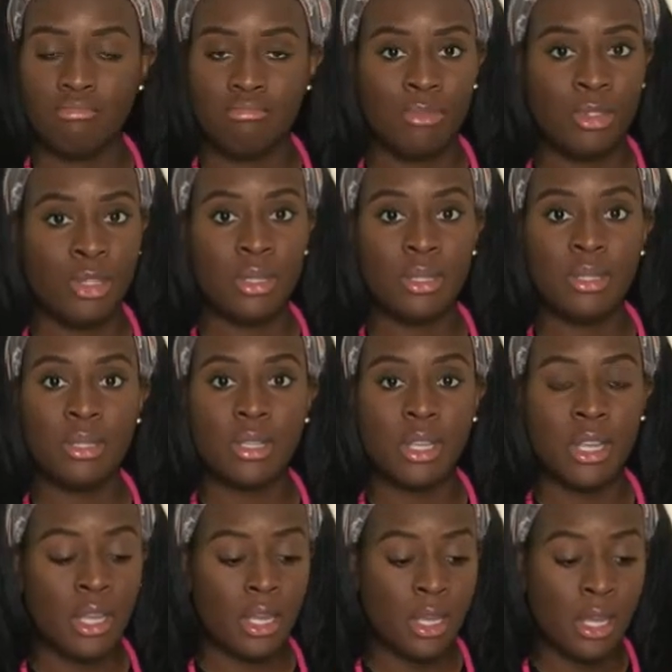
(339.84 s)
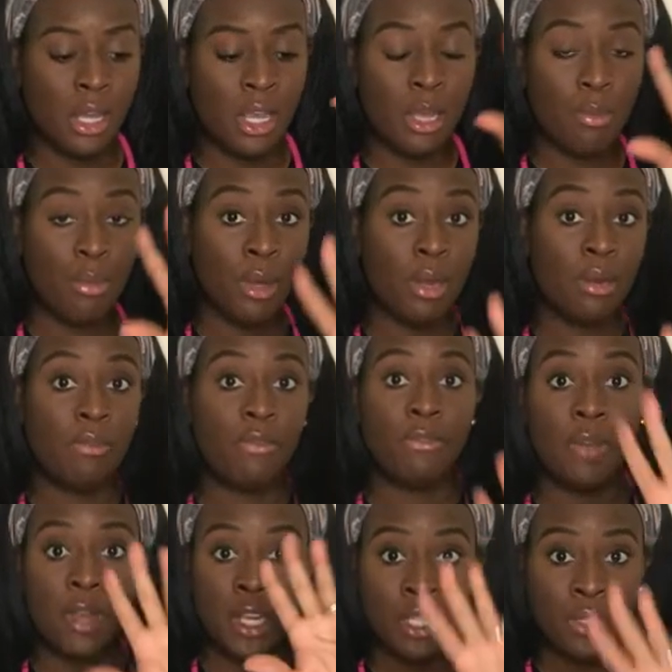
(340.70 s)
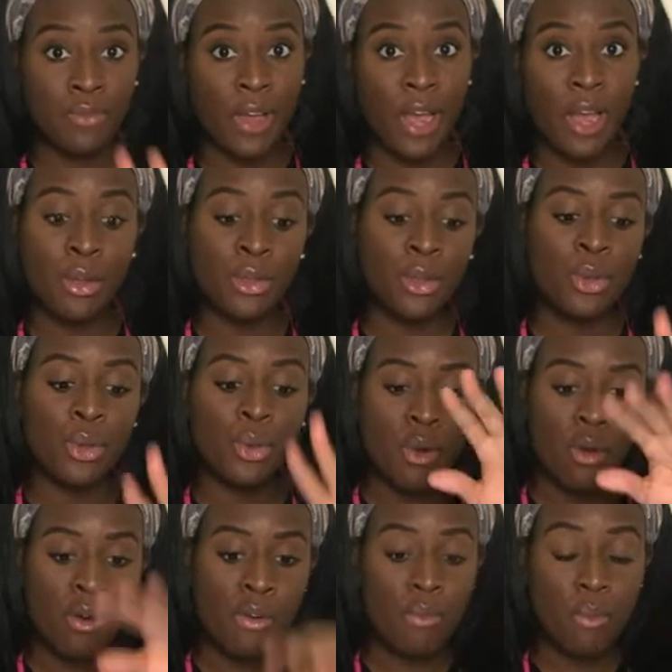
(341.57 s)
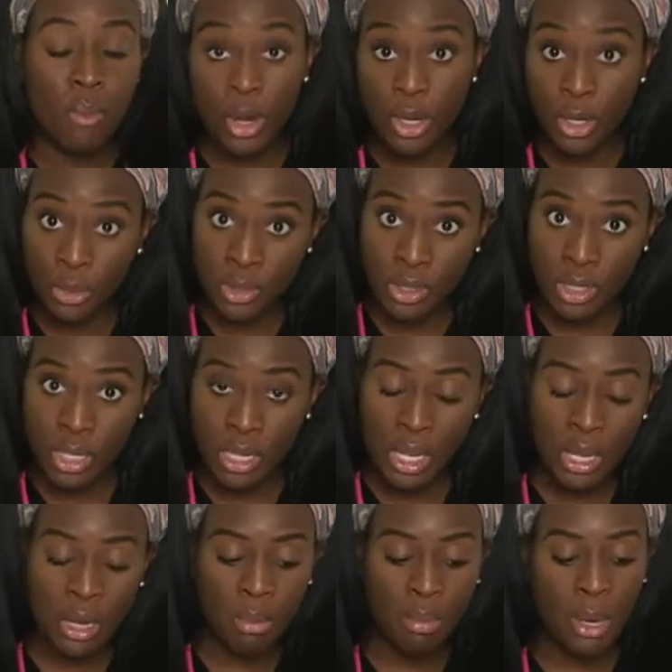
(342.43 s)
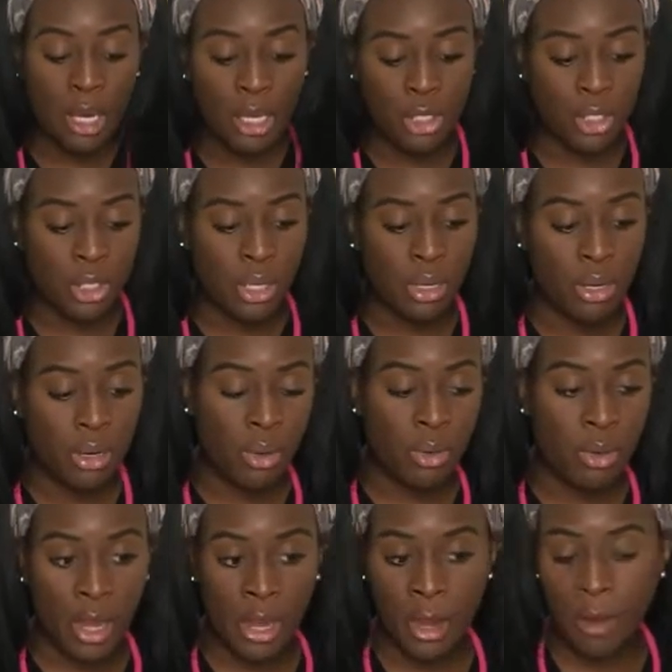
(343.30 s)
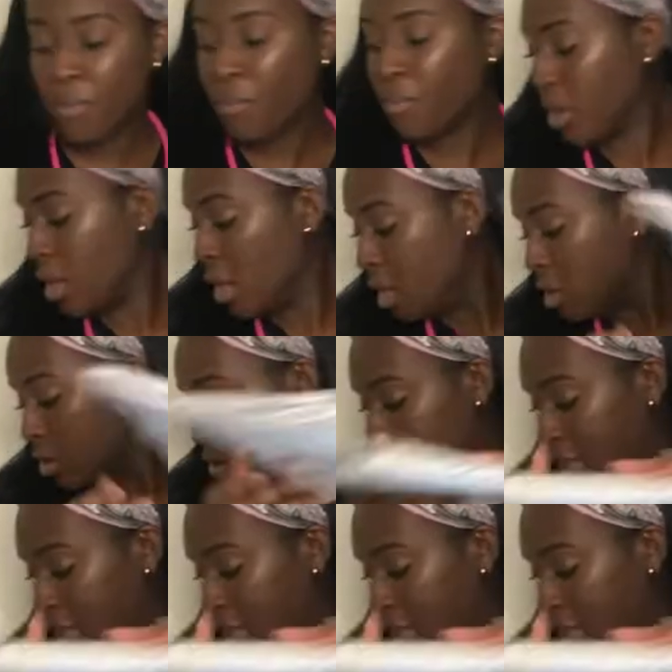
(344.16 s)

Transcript: just keep it face value of what you see in a patient, okay? So